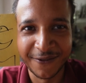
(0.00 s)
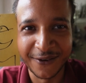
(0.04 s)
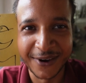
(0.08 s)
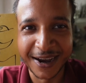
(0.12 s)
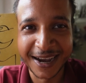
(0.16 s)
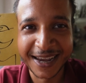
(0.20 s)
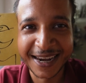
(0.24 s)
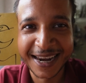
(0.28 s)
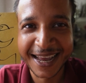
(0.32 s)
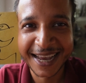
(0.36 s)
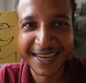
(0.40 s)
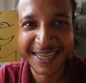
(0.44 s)

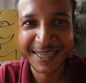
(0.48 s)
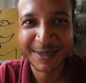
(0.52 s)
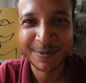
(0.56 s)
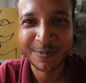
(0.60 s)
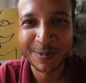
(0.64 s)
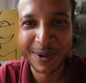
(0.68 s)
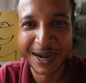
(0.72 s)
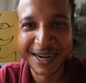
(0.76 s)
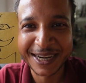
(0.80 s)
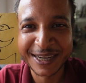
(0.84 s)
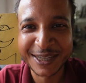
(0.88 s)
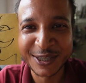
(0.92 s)
while I
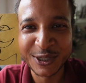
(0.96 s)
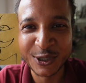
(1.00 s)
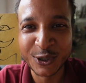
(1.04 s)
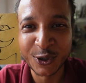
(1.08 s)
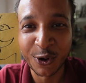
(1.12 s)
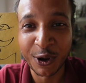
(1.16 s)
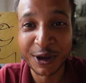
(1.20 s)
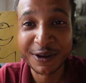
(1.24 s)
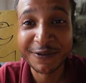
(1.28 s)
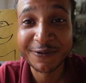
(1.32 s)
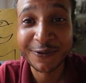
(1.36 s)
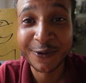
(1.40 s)
spend
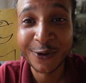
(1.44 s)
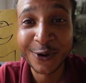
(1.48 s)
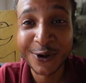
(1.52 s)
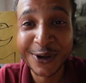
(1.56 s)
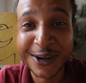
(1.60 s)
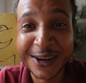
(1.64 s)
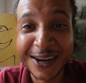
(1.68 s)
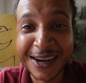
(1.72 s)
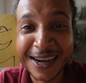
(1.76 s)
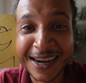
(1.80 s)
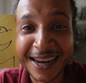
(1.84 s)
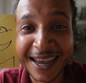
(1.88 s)
joyful
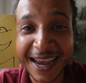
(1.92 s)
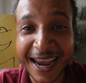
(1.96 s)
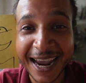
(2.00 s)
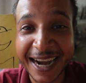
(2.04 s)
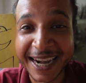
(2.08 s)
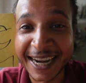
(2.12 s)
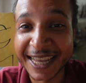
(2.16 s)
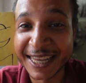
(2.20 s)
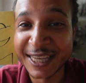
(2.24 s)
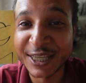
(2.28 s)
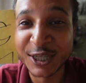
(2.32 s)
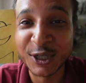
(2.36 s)

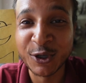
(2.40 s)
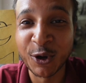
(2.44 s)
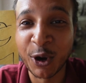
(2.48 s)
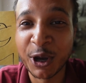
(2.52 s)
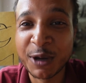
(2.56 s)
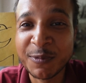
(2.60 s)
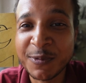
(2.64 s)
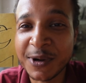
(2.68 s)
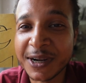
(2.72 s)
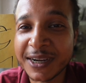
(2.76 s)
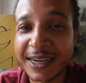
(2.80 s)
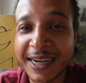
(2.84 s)
and
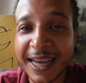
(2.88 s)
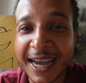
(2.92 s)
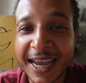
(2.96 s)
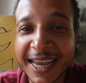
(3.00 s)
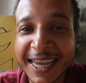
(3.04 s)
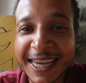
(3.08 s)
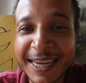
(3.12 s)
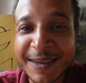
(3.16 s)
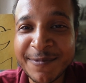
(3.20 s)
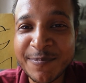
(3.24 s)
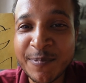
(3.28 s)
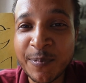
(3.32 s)
enjoyable
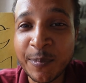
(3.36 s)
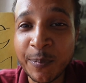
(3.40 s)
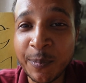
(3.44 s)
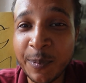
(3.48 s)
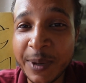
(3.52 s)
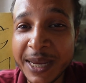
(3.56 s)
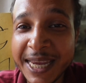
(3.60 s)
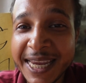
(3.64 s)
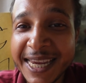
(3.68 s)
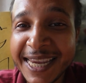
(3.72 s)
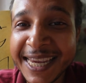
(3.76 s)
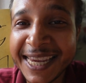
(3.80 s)
time
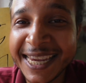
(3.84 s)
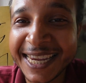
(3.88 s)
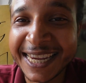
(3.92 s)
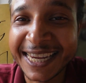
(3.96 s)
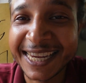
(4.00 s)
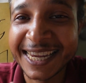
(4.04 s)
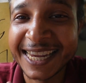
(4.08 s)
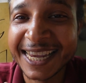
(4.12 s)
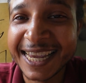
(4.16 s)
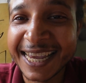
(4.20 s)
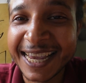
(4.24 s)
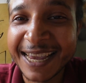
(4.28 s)
being
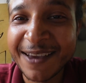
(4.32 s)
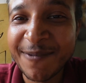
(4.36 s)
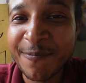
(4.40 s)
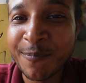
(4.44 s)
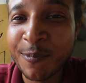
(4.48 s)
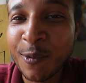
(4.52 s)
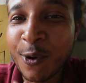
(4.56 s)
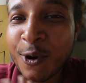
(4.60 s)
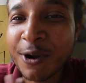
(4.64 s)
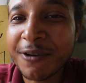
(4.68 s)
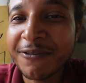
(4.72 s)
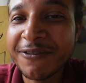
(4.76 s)

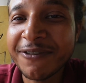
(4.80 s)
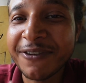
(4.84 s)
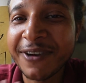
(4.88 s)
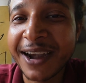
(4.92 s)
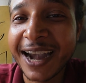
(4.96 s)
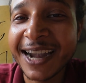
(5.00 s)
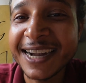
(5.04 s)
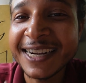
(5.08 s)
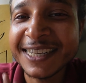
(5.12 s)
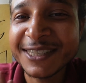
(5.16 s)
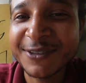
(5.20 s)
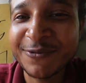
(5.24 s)
more
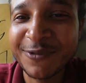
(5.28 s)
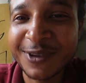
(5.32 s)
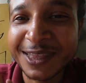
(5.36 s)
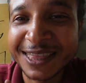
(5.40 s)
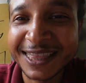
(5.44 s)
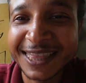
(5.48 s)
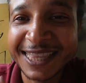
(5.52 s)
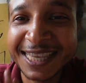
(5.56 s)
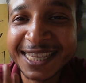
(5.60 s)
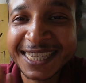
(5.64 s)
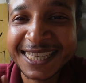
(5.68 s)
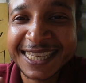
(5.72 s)
friends with
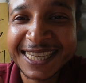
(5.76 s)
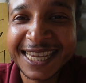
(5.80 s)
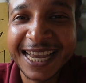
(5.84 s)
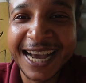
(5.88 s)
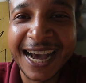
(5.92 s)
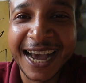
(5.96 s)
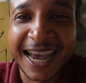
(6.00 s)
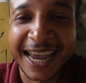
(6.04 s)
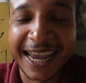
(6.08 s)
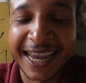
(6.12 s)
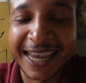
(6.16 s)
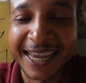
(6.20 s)
this
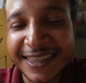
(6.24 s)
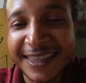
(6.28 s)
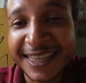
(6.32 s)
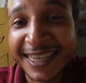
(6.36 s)
guy.